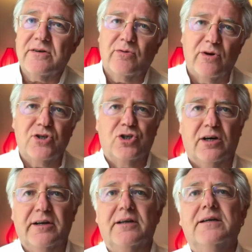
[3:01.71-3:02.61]
across
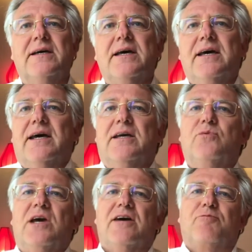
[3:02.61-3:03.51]
China. And
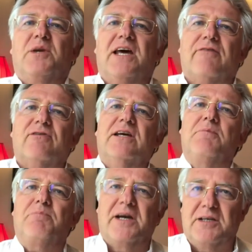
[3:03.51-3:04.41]
we have been heavily
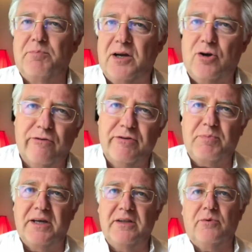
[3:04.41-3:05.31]
impacted by COVID,
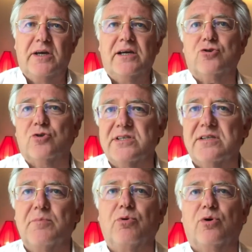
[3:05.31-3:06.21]
by the way, across
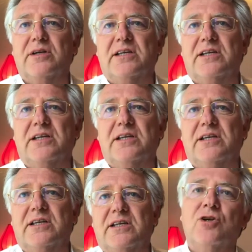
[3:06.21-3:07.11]
the board. Even in
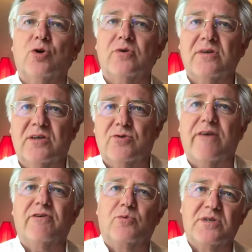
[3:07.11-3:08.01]
Guangdong,
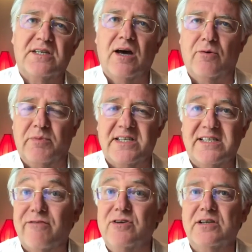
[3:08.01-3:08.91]
traffic was down by
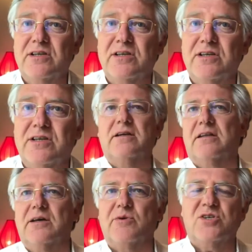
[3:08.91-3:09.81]
17%
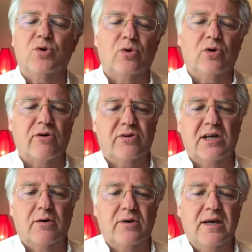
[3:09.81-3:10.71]
and there was no
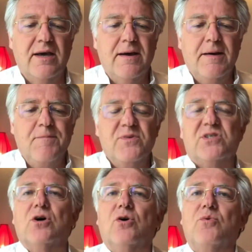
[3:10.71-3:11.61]
lockdown.
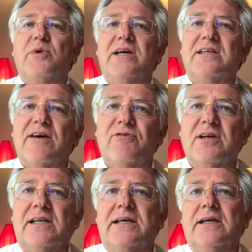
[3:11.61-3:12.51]
So we are
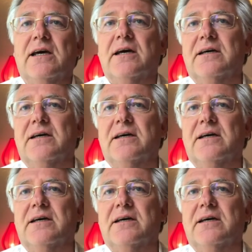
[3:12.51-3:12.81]
definitely